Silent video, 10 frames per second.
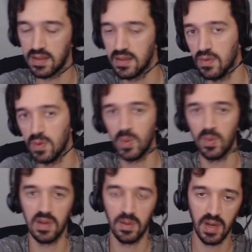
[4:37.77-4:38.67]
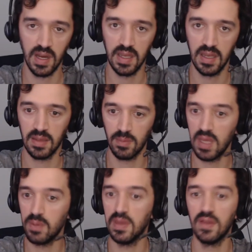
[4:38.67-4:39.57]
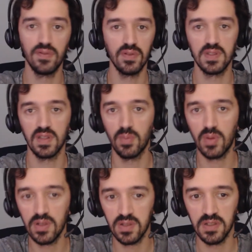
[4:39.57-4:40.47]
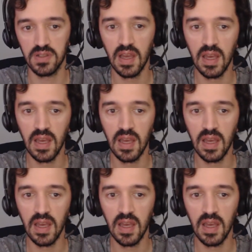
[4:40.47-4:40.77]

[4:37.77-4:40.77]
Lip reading: see what people are buying, and maybe influence their purchase,